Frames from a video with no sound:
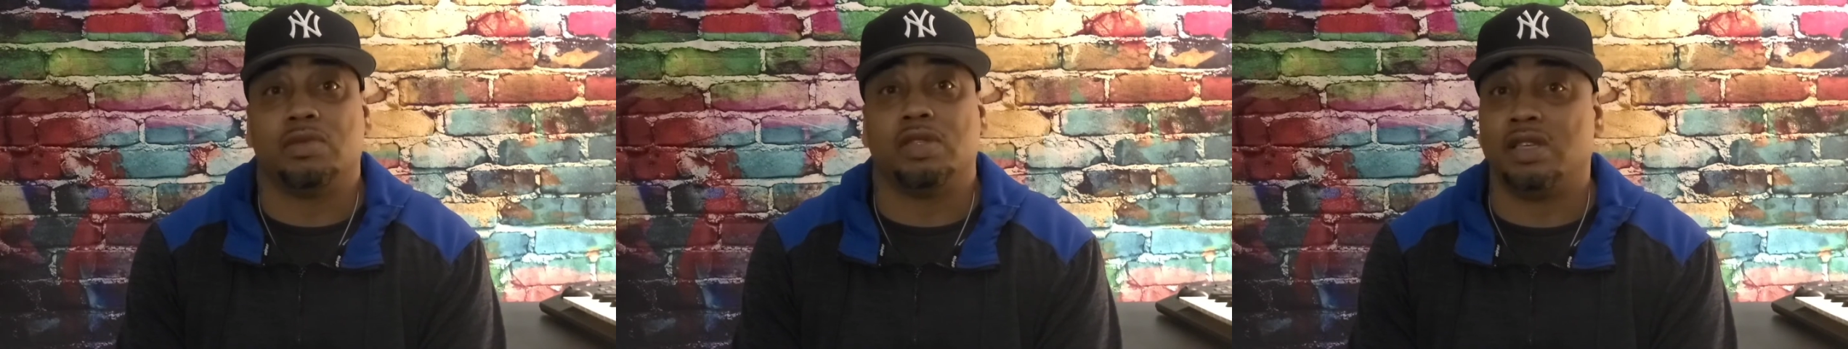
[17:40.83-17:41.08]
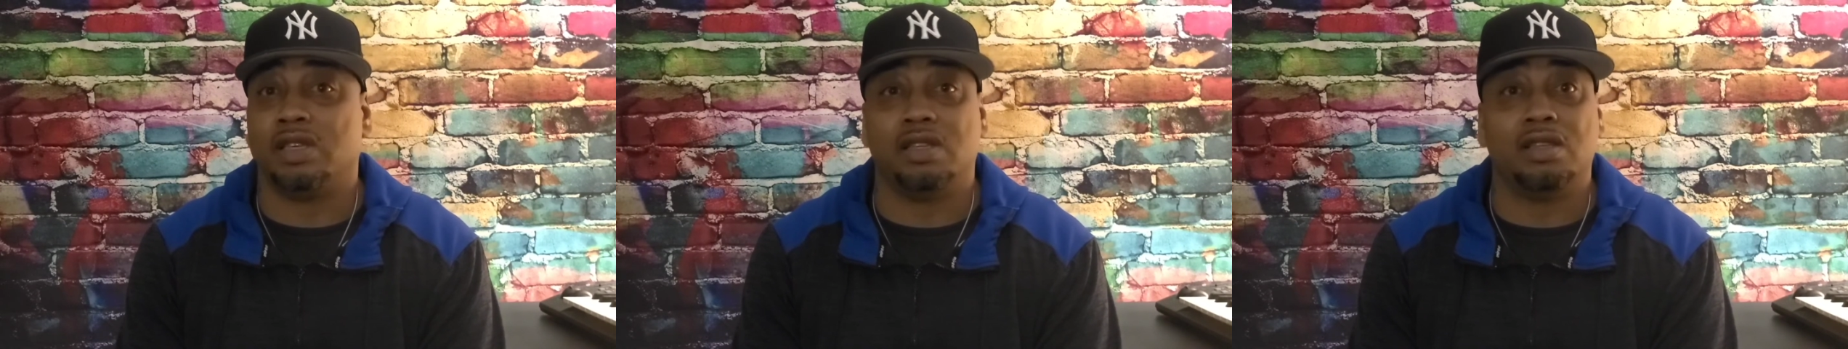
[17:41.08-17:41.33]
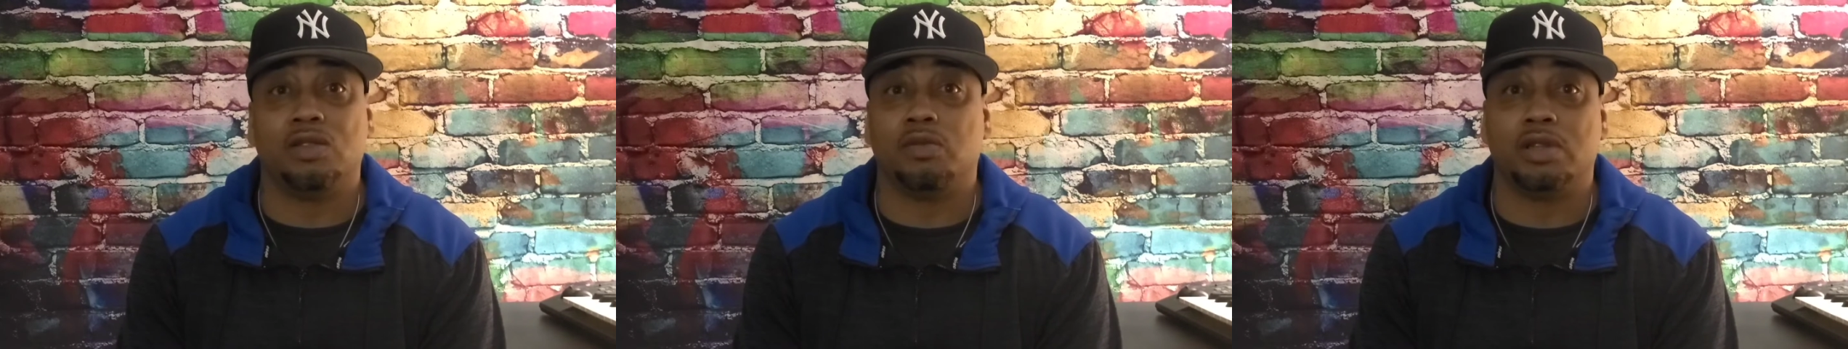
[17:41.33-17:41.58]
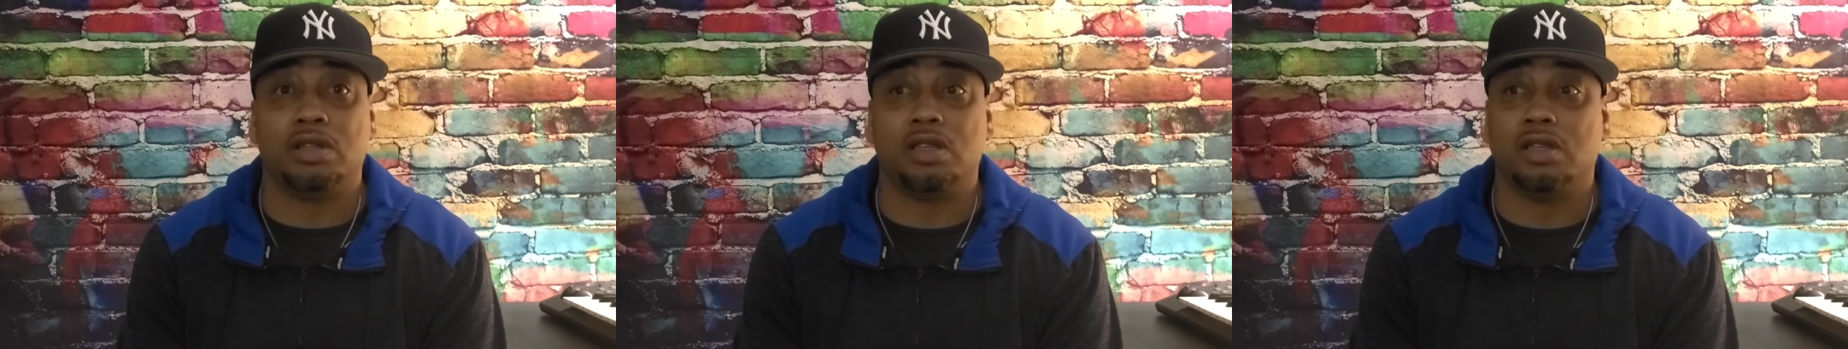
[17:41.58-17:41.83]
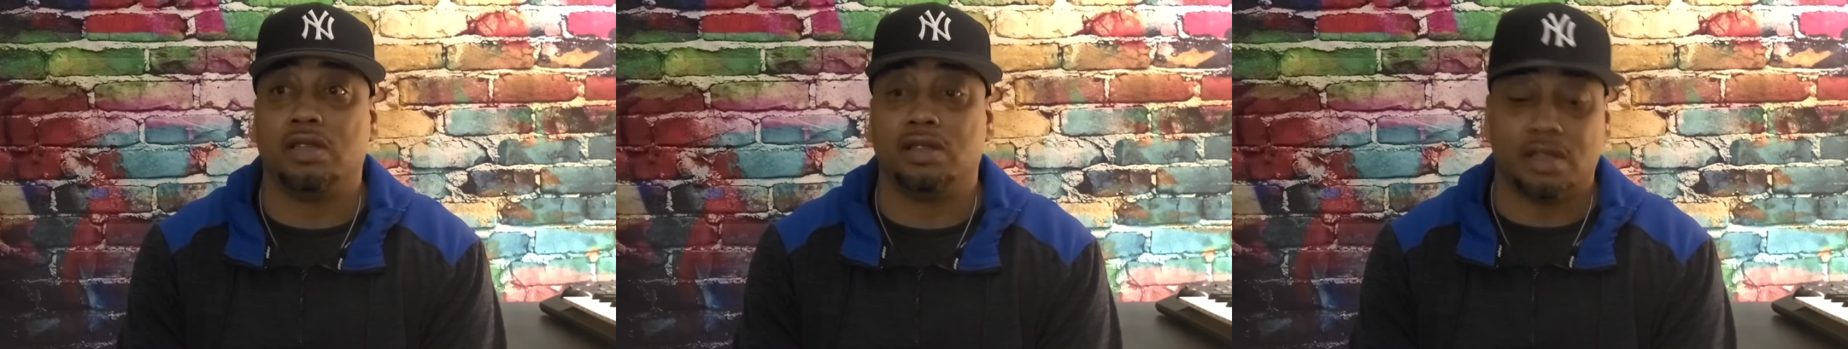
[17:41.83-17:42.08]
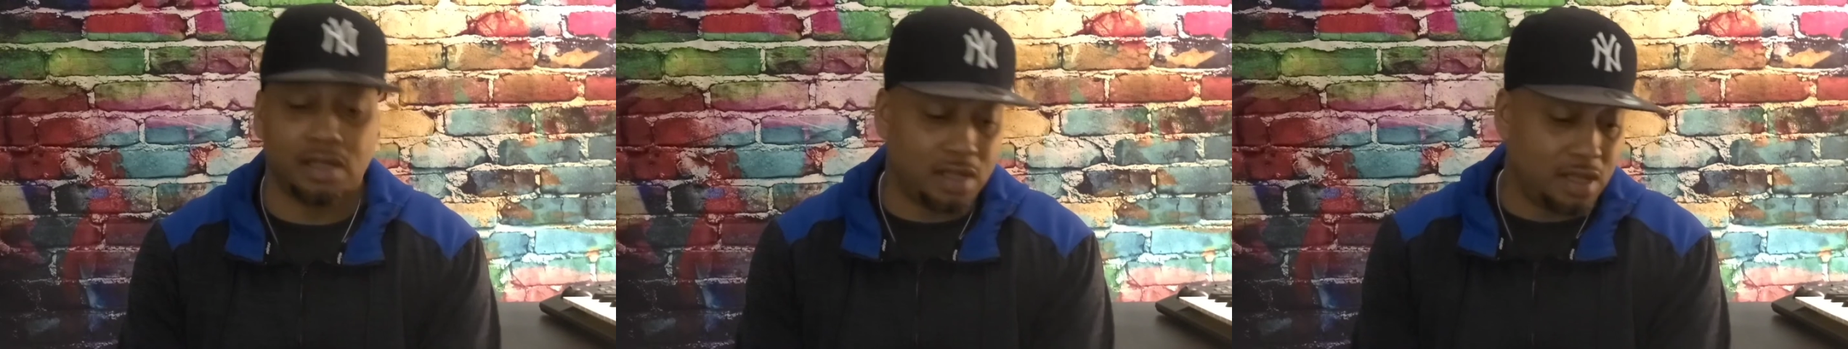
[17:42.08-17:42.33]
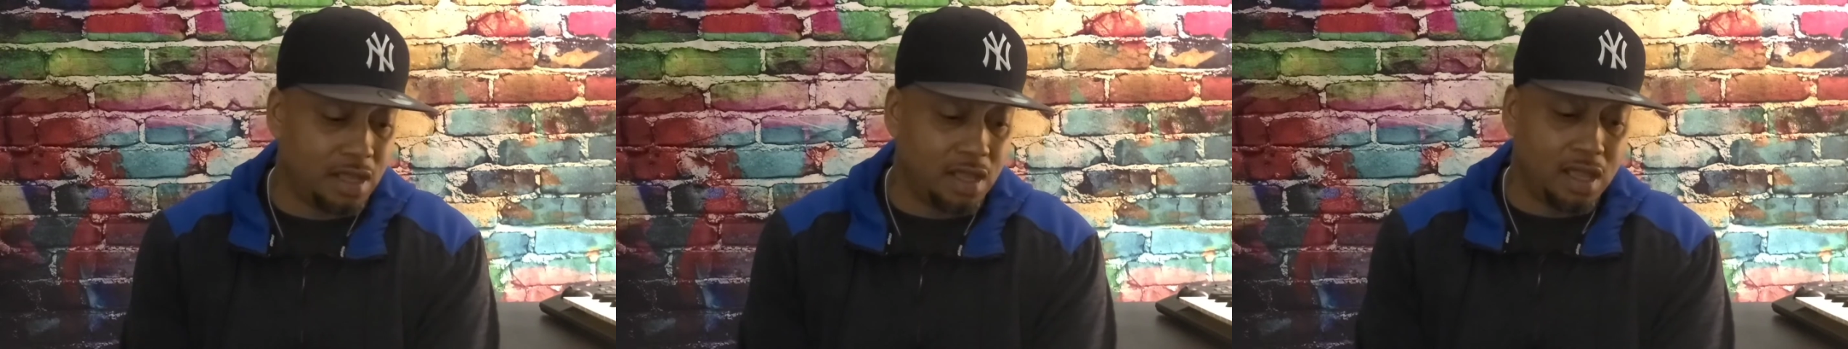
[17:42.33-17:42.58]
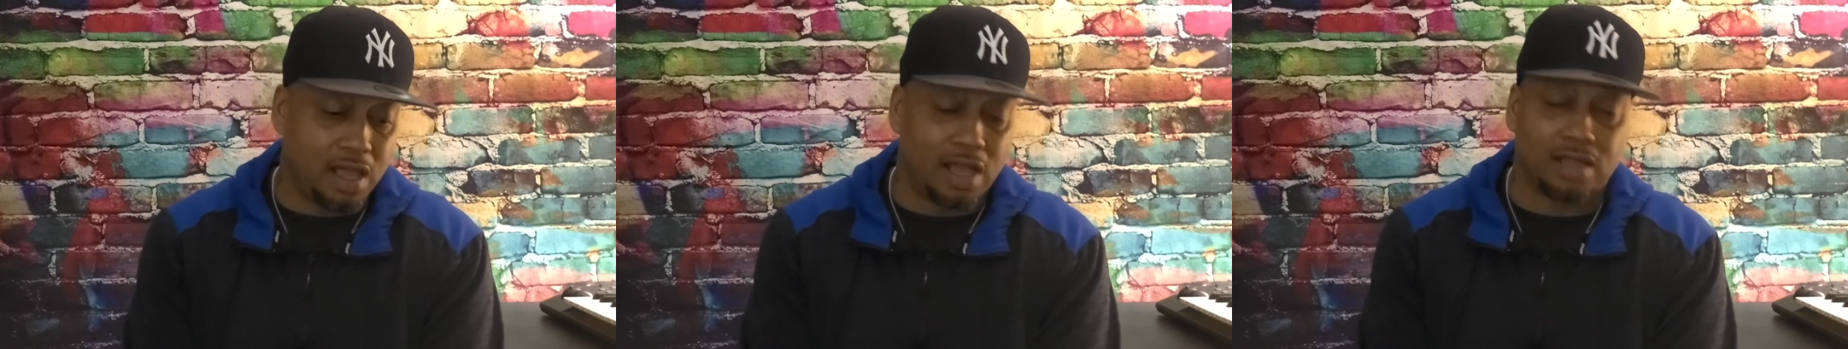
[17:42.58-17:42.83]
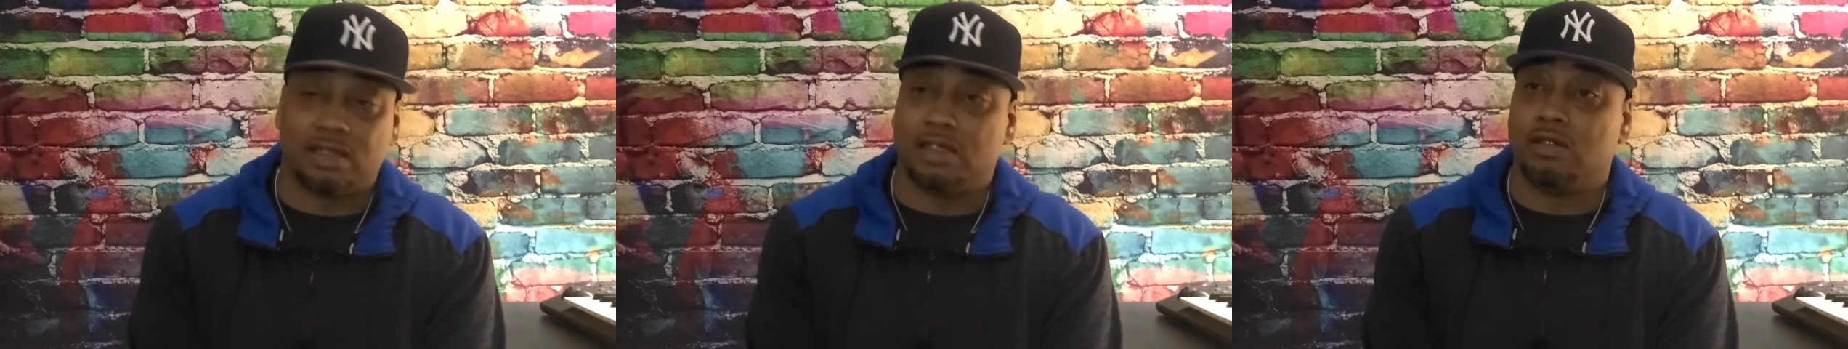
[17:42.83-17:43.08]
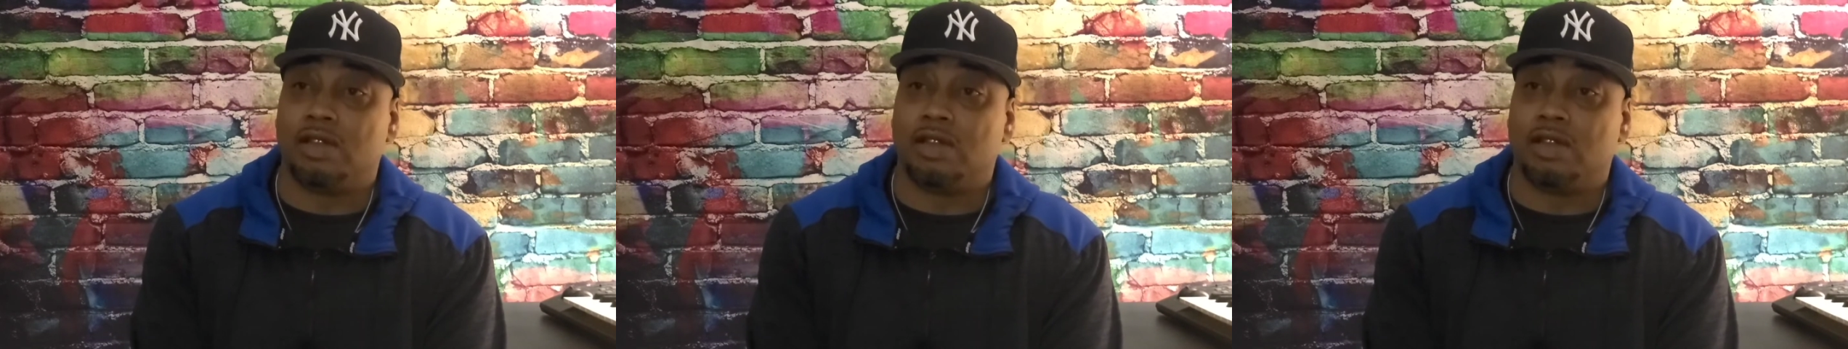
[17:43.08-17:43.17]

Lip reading: it is what it is. I still